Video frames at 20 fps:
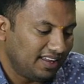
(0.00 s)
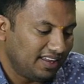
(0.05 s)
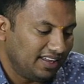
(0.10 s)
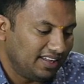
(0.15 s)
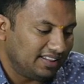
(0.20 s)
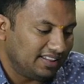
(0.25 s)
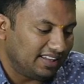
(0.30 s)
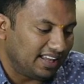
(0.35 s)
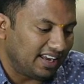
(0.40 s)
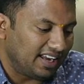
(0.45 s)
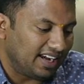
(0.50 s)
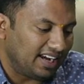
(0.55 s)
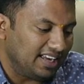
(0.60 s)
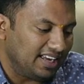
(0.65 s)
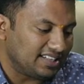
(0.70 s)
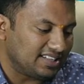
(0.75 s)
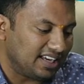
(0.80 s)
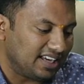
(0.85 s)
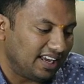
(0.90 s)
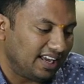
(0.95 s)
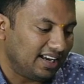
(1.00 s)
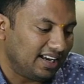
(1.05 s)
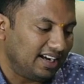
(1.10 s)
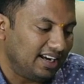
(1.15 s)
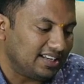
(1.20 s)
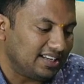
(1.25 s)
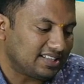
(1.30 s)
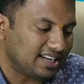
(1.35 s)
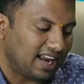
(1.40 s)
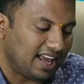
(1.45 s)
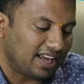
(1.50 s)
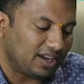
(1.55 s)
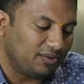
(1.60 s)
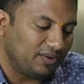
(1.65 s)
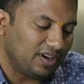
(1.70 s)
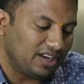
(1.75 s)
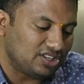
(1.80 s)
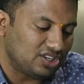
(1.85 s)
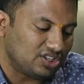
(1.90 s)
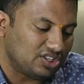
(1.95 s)
there is English
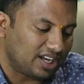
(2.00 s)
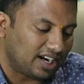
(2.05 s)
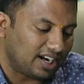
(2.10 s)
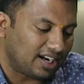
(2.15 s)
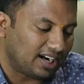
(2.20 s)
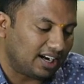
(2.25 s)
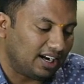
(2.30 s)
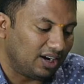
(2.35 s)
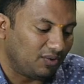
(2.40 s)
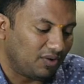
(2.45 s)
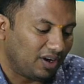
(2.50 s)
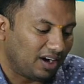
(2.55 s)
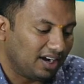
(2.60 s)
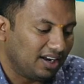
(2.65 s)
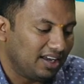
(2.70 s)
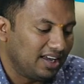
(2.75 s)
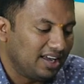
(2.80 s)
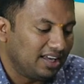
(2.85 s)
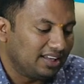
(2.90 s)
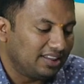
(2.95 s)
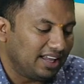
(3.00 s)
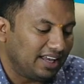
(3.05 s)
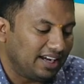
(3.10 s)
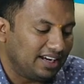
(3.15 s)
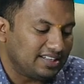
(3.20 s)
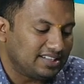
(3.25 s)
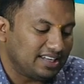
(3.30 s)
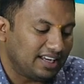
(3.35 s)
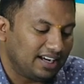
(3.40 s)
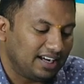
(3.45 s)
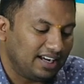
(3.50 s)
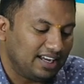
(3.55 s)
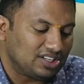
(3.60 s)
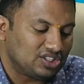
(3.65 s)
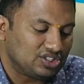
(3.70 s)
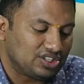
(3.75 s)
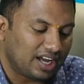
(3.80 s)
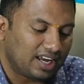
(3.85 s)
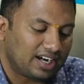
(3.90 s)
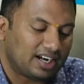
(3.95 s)
language general one. There is English
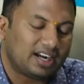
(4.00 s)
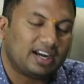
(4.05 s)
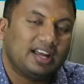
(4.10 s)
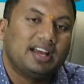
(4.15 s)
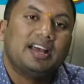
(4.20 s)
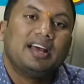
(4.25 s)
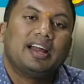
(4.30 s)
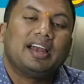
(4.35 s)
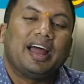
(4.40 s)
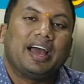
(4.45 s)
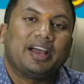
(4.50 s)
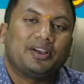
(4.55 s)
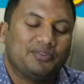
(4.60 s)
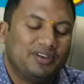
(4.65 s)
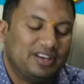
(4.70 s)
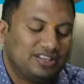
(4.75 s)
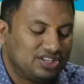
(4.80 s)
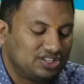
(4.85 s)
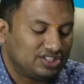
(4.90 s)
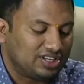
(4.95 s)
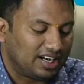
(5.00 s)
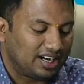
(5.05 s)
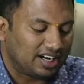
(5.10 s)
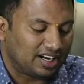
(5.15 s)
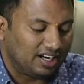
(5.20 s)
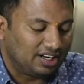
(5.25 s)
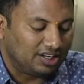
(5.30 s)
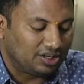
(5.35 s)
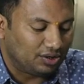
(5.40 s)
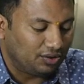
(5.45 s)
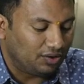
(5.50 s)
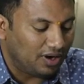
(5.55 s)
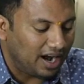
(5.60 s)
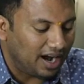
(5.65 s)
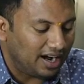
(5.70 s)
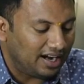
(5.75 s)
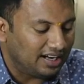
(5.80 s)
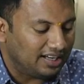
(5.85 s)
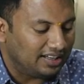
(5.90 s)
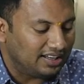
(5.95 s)
gen language general too,
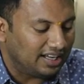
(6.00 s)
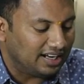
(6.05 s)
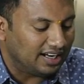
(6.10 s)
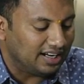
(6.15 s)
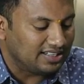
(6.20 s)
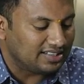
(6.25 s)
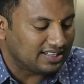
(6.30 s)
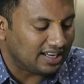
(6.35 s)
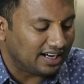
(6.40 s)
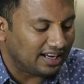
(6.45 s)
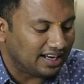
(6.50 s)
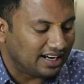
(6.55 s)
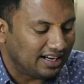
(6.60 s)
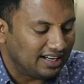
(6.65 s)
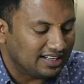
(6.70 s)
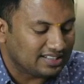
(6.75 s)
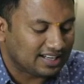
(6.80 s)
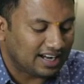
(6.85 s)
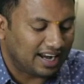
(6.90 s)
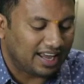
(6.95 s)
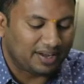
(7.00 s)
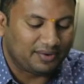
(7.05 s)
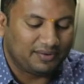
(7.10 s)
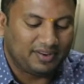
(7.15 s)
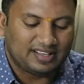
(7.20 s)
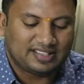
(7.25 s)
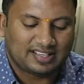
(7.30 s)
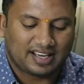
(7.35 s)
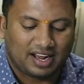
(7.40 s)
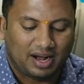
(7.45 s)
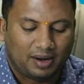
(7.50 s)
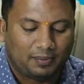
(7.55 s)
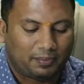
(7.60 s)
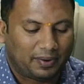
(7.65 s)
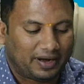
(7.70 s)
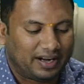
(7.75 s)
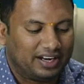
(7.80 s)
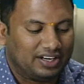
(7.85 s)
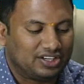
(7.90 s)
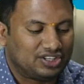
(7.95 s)
and there is an English language
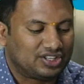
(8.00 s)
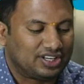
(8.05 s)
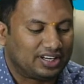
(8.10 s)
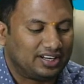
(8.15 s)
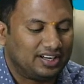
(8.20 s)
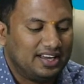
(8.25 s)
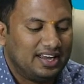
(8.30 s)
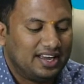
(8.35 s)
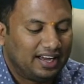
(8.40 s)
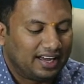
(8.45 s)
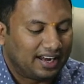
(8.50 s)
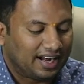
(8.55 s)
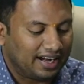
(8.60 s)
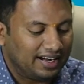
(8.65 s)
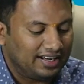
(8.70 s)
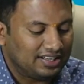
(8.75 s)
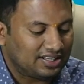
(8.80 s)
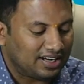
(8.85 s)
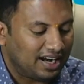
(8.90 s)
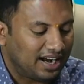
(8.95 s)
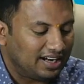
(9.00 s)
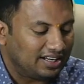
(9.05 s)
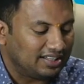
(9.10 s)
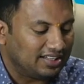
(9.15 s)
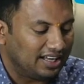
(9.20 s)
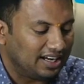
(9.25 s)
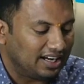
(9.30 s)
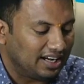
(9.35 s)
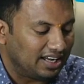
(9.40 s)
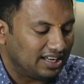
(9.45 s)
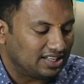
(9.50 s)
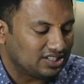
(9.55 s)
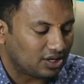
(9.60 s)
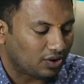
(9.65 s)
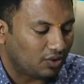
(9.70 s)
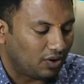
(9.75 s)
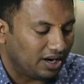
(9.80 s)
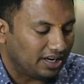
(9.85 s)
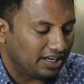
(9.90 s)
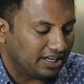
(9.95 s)
comprehension, right? And there is
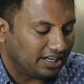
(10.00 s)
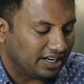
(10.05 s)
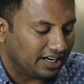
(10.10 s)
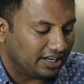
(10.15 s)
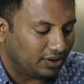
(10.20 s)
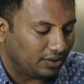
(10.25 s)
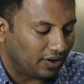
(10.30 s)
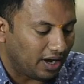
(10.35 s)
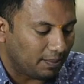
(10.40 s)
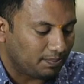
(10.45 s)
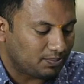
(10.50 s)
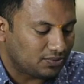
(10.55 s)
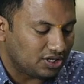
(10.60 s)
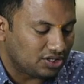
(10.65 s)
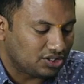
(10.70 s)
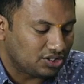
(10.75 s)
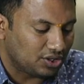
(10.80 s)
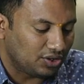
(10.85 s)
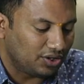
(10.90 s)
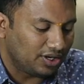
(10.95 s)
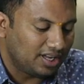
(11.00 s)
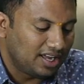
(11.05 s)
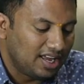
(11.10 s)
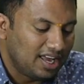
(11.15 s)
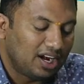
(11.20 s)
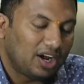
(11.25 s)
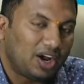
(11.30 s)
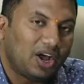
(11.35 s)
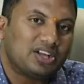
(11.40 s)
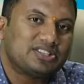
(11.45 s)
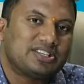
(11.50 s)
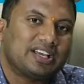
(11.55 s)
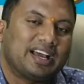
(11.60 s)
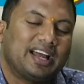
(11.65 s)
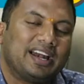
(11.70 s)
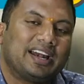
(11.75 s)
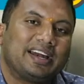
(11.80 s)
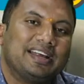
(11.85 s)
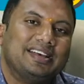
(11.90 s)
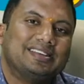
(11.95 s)
quantitative aptitude. Logical
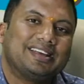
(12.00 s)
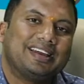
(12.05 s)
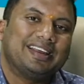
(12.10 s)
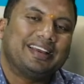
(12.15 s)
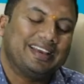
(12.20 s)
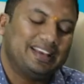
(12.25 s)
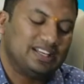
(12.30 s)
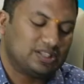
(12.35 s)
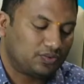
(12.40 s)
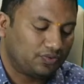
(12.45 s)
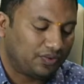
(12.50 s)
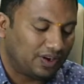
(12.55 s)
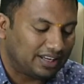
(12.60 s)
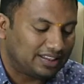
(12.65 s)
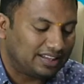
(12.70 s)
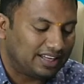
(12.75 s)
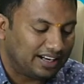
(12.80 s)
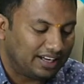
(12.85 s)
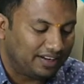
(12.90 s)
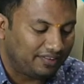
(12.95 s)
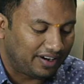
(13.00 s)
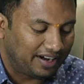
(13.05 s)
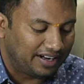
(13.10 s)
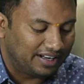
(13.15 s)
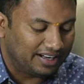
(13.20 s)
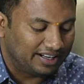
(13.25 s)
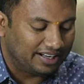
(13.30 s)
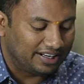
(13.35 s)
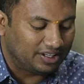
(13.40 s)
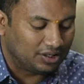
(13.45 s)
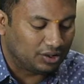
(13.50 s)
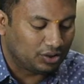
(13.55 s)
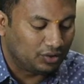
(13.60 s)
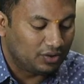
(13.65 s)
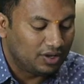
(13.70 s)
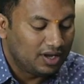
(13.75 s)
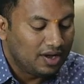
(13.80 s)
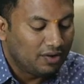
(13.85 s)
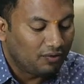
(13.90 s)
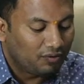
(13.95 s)
reasoning is further divided into
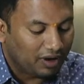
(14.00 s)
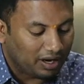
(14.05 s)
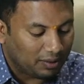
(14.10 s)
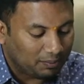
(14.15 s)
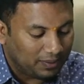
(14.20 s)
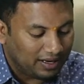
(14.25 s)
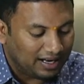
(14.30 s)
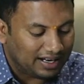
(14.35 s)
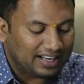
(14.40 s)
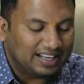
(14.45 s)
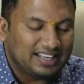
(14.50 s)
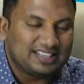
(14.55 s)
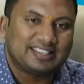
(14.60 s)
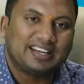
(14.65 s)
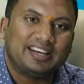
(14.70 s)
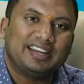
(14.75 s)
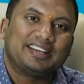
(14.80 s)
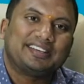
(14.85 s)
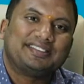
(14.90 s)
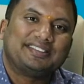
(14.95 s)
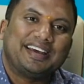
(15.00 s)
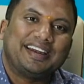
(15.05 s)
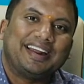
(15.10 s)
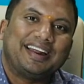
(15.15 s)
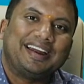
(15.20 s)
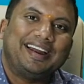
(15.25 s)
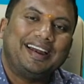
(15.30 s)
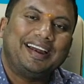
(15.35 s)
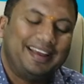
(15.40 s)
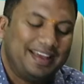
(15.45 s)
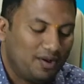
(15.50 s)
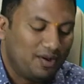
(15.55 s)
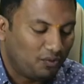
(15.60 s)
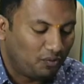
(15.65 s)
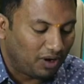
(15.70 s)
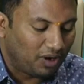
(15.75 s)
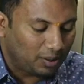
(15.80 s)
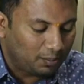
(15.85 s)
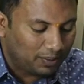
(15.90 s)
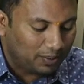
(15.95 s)
verbal reasoning general,
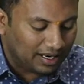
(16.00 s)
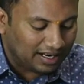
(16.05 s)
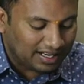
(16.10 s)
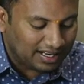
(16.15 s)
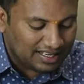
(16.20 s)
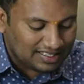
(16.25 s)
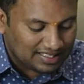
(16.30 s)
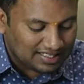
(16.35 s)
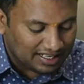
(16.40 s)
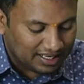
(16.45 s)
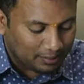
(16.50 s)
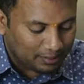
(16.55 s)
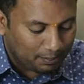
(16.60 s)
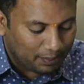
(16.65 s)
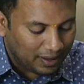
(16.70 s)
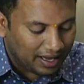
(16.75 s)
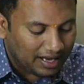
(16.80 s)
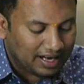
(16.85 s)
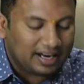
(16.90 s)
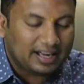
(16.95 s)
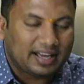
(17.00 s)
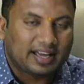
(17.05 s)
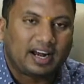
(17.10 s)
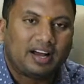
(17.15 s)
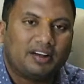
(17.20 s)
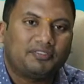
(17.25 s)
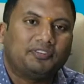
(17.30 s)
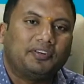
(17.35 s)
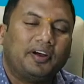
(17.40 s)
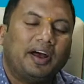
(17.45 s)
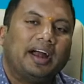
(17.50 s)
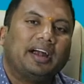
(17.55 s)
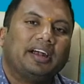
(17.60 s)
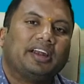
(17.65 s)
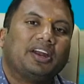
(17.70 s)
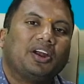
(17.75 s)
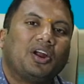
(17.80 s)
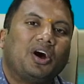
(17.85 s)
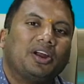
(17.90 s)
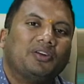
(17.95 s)
verbal reasoning paragraph and
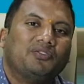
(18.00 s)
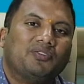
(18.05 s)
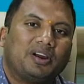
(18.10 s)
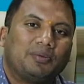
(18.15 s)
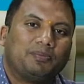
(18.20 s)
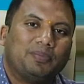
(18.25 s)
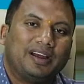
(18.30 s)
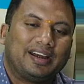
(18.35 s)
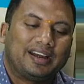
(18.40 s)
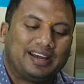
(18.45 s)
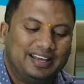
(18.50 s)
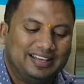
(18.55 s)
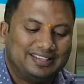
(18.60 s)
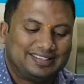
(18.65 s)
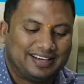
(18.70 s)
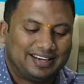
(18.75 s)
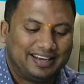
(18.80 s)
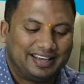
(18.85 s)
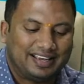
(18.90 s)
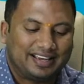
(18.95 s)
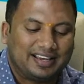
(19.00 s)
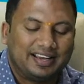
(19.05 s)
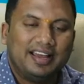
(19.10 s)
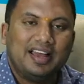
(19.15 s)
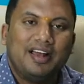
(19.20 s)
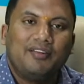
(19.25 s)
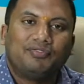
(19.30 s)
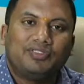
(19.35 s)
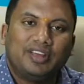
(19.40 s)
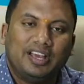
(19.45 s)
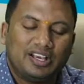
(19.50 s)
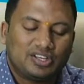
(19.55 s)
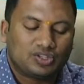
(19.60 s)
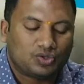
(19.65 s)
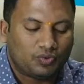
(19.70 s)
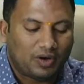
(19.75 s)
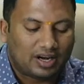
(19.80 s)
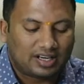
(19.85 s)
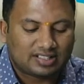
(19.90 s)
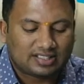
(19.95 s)
non-verbal reasoning. There is
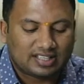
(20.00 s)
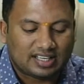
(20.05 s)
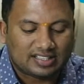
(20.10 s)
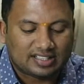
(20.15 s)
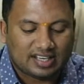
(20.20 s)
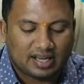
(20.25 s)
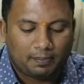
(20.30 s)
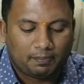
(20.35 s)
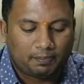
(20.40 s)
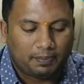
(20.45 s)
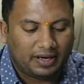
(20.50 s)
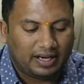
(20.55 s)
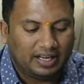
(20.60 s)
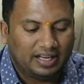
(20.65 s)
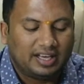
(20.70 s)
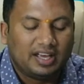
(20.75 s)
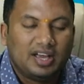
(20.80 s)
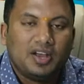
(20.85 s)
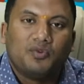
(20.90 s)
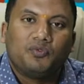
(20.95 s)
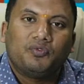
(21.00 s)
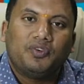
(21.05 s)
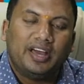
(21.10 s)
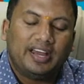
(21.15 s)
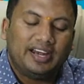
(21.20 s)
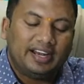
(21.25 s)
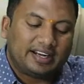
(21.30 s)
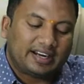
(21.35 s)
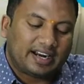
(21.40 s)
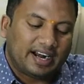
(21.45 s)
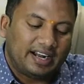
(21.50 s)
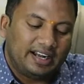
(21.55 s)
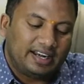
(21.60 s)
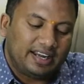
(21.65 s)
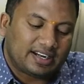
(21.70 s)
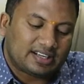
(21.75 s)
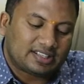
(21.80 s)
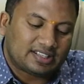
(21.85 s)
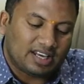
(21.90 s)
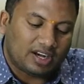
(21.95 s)
one such company where it
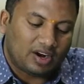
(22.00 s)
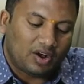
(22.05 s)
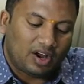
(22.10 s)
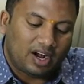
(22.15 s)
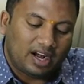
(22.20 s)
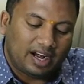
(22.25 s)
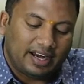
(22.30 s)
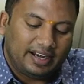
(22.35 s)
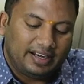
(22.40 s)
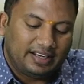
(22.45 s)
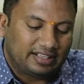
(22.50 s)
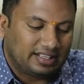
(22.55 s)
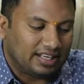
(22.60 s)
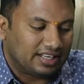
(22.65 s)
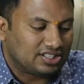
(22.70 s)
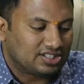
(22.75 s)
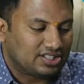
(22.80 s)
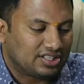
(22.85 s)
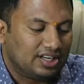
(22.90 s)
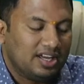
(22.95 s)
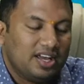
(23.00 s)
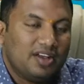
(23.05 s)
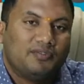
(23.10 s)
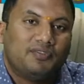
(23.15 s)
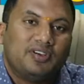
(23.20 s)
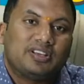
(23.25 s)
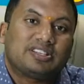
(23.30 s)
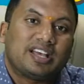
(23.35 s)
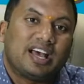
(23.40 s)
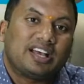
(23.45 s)
conducts an online test which has